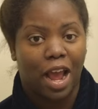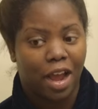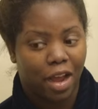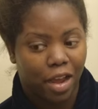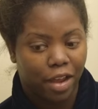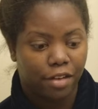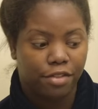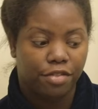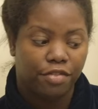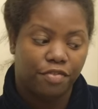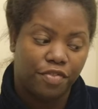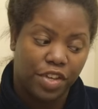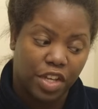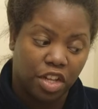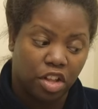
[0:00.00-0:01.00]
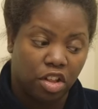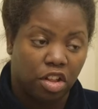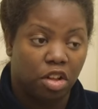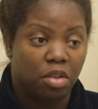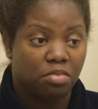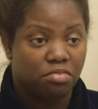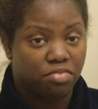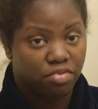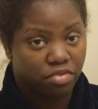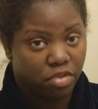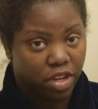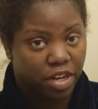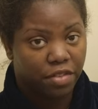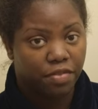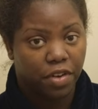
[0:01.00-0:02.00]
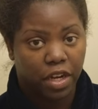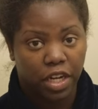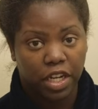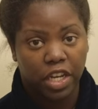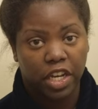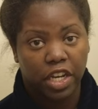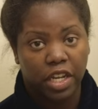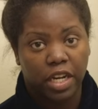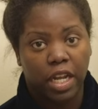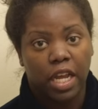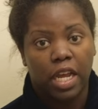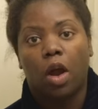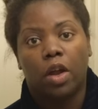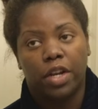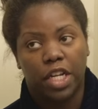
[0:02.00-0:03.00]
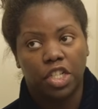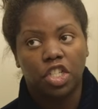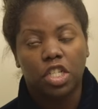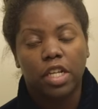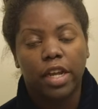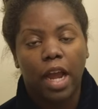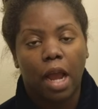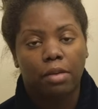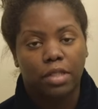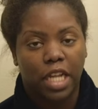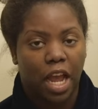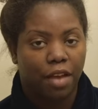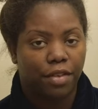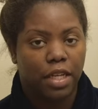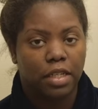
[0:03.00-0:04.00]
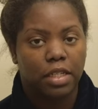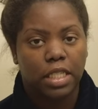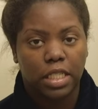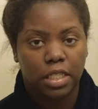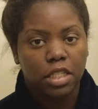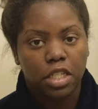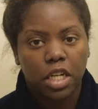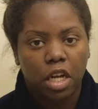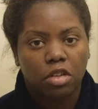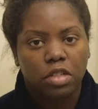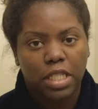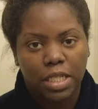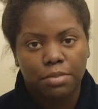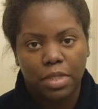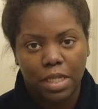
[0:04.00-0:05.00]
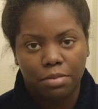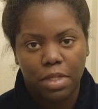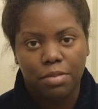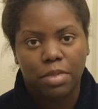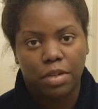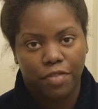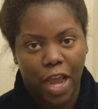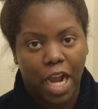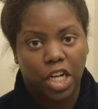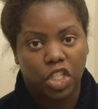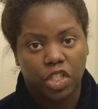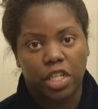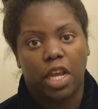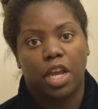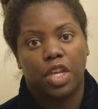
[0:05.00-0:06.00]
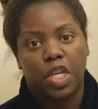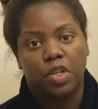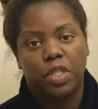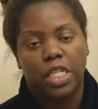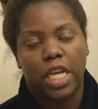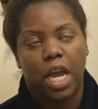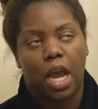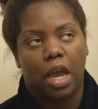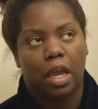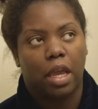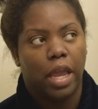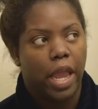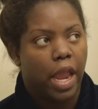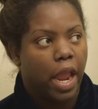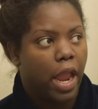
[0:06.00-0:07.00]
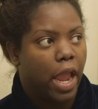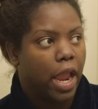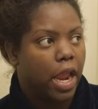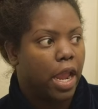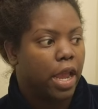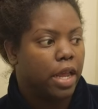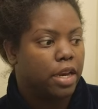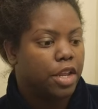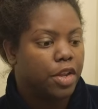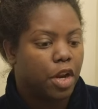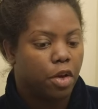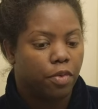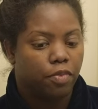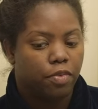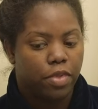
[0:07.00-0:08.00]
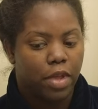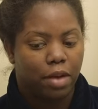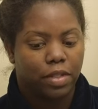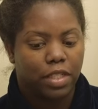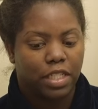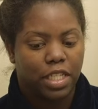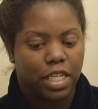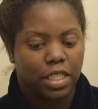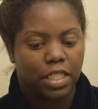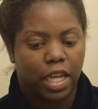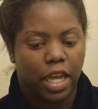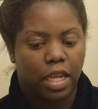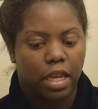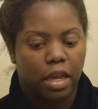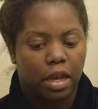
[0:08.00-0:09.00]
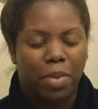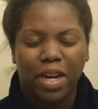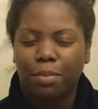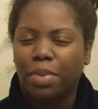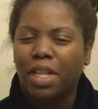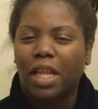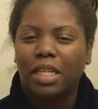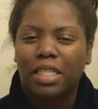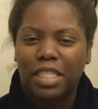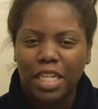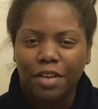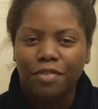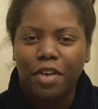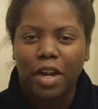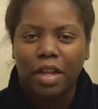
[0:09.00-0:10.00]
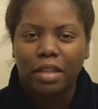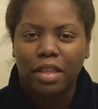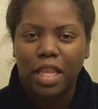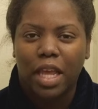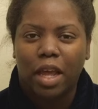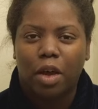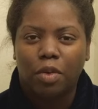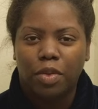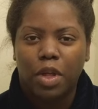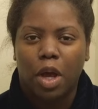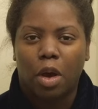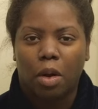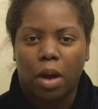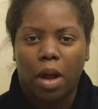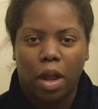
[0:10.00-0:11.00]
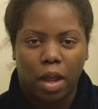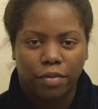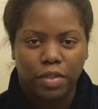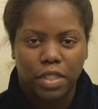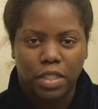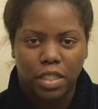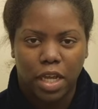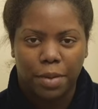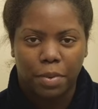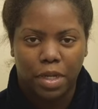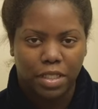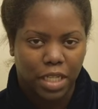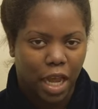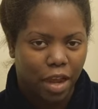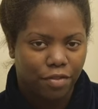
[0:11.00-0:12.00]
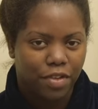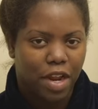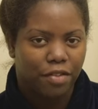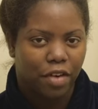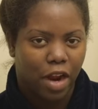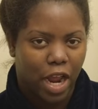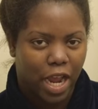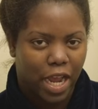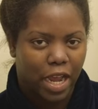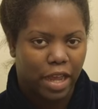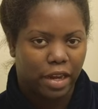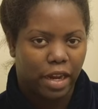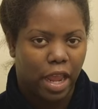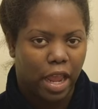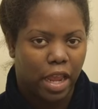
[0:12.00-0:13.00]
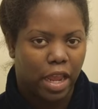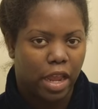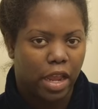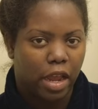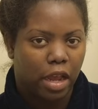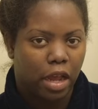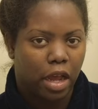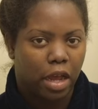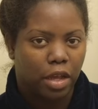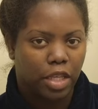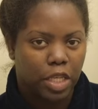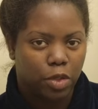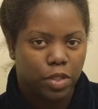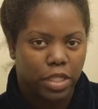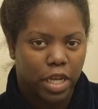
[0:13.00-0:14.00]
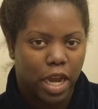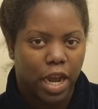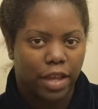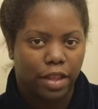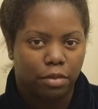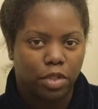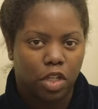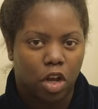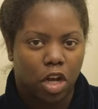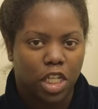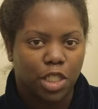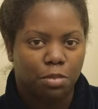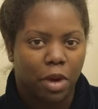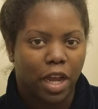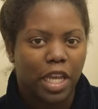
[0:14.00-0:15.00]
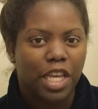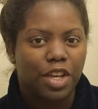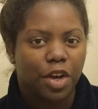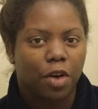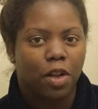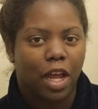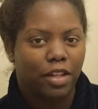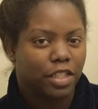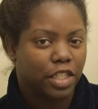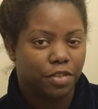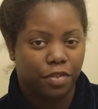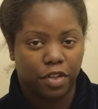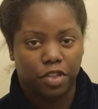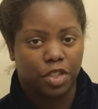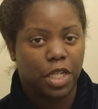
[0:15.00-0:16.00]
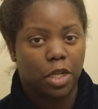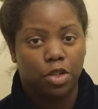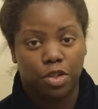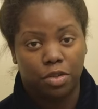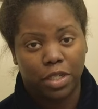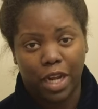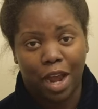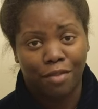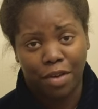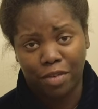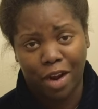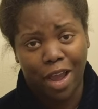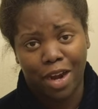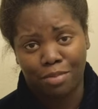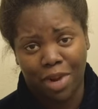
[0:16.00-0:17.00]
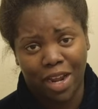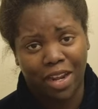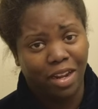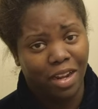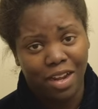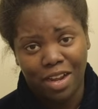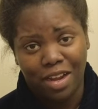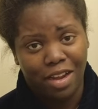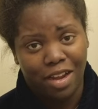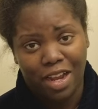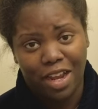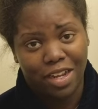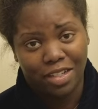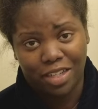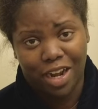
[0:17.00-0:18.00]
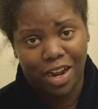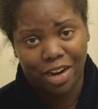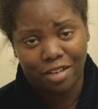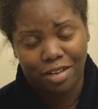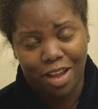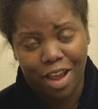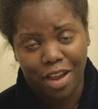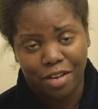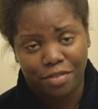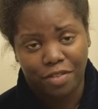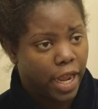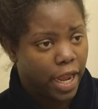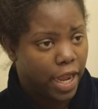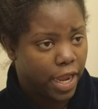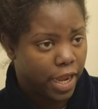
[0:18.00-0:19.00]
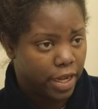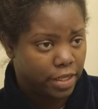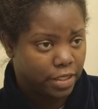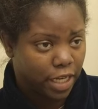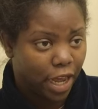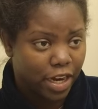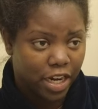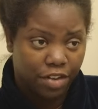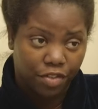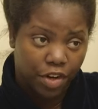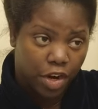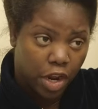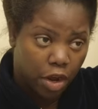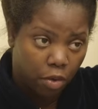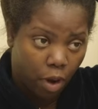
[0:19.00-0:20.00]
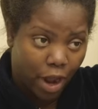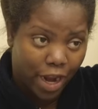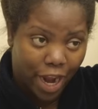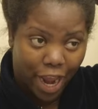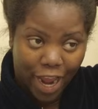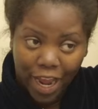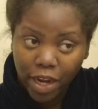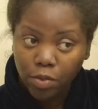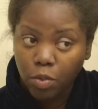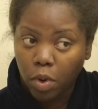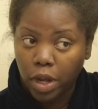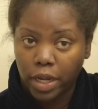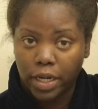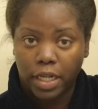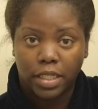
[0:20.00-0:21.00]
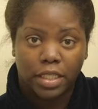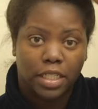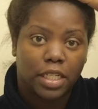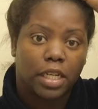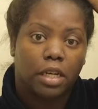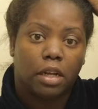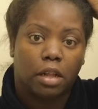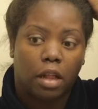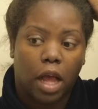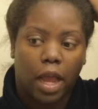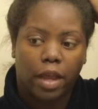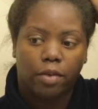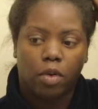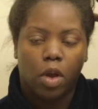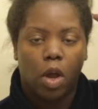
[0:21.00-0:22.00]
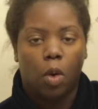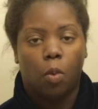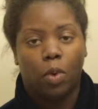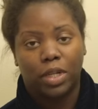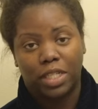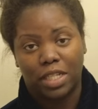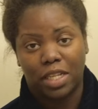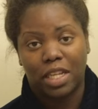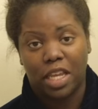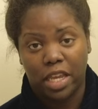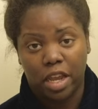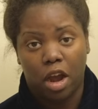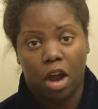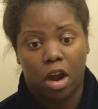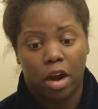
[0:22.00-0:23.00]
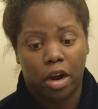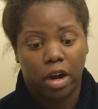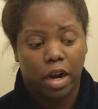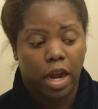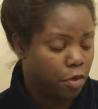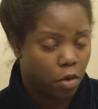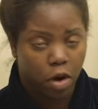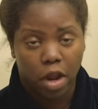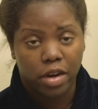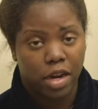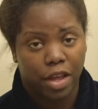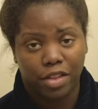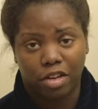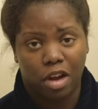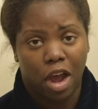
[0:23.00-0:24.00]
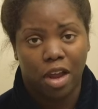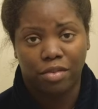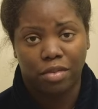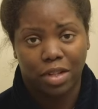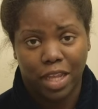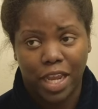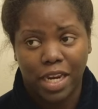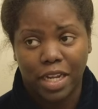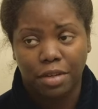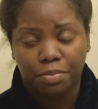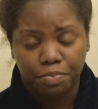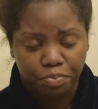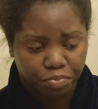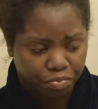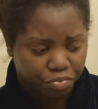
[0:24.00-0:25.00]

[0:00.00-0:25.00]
I feel pretty fucking good. Initially, I was having, you know, some symptoms of actually a UTI, and you know, that was things like, but like different though, I have to say, because I've never had a UTI that was caused by E. coli. It's the first UTI I've ever had in my entire life, and I didn't even know I had one until I went to the ER for another unrelated